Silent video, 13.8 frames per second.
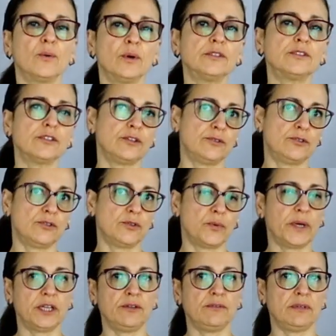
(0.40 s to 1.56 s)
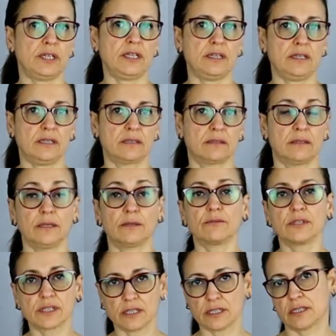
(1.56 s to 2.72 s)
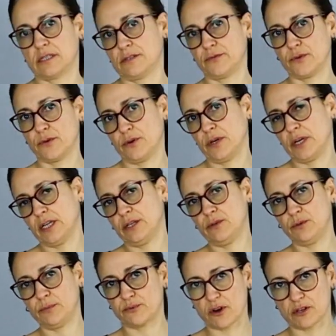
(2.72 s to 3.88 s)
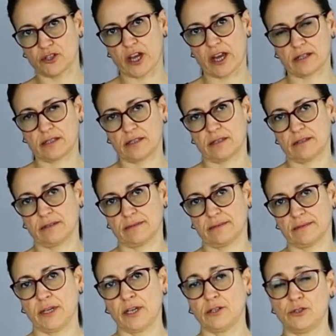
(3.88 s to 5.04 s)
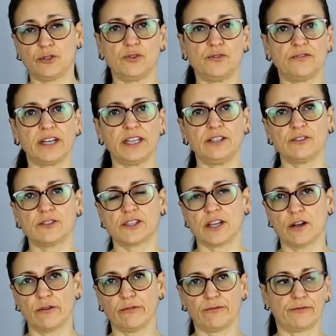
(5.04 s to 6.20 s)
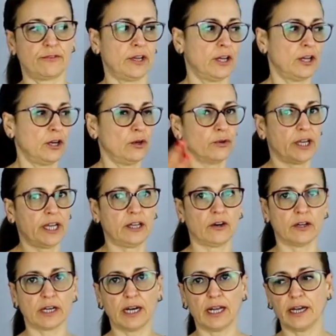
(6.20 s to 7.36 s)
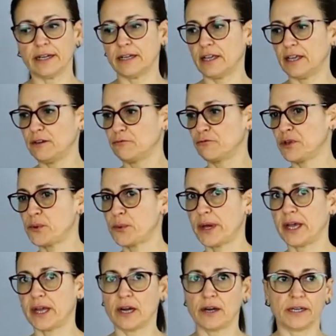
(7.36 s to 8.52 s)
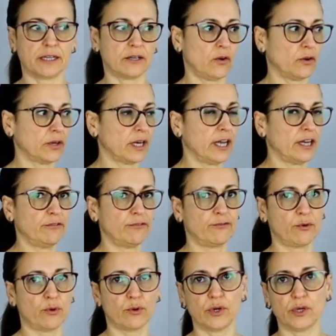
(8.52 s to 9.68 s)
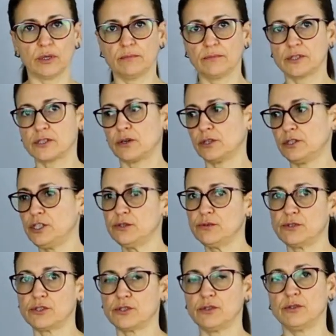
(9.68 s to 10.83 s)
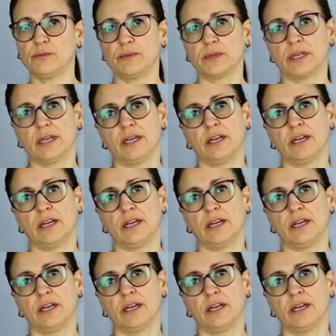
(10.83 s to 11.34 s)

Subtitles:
What do you do when you need a resist for a new project? Do you find yourself looking online everywhere and online forums on YouTube